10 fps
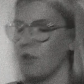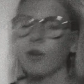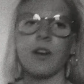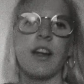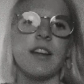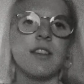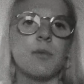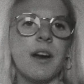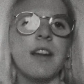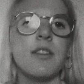okay, this
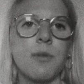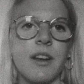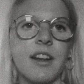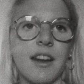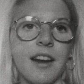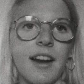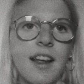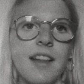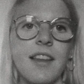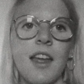wine is really kicking
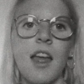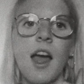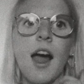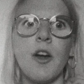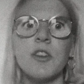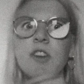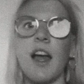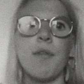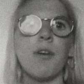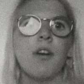in. I also
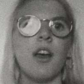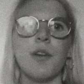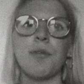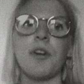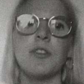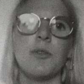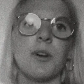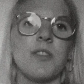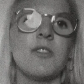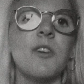have a lot of fun
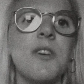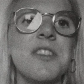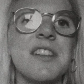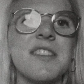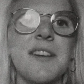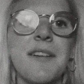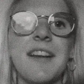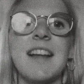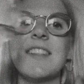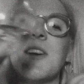drunk stories and stuff like
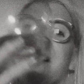that, so I